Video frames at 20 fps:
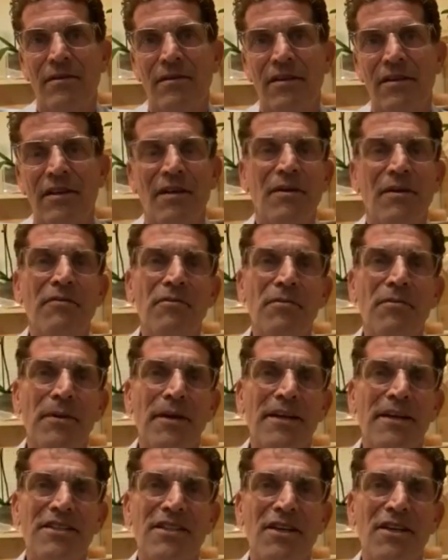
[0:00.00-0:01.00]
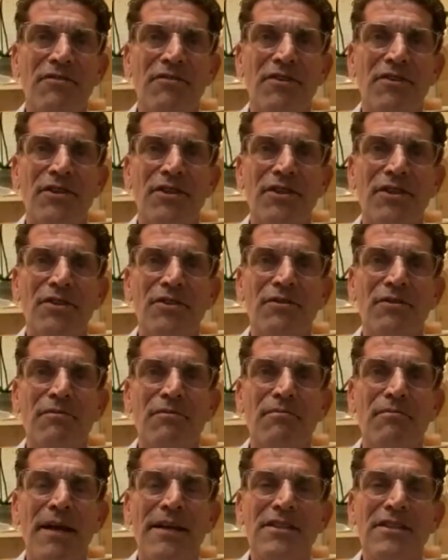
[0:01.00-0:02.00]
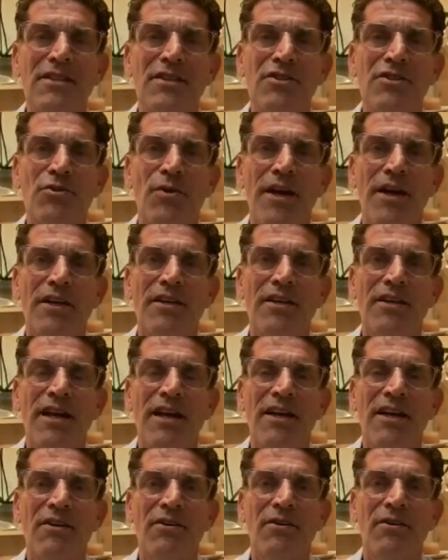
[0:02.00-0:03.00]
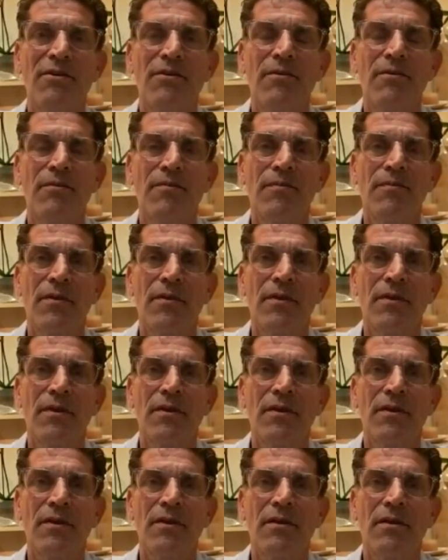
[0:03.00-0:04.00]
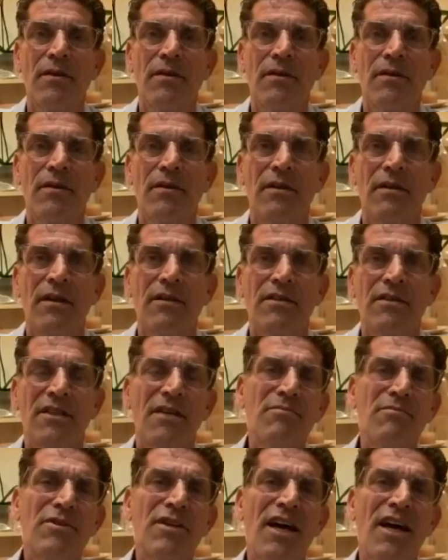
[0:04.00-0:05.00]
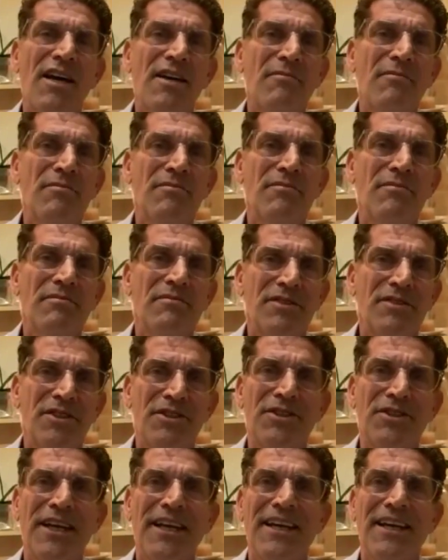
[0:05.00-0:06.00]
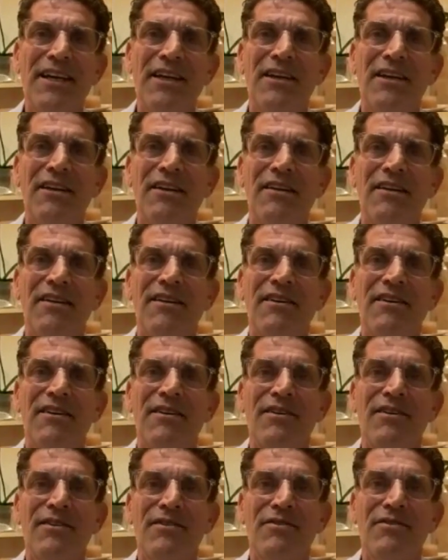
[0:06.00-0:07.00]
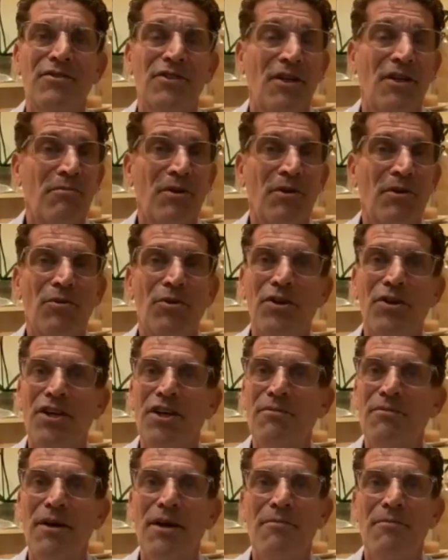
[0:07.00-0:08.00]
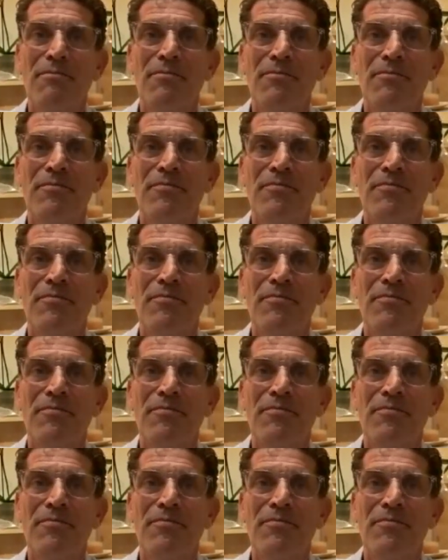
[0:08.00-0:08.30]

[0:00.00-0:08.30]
And I'm giving myself a little message right now that sometime today, something will come up,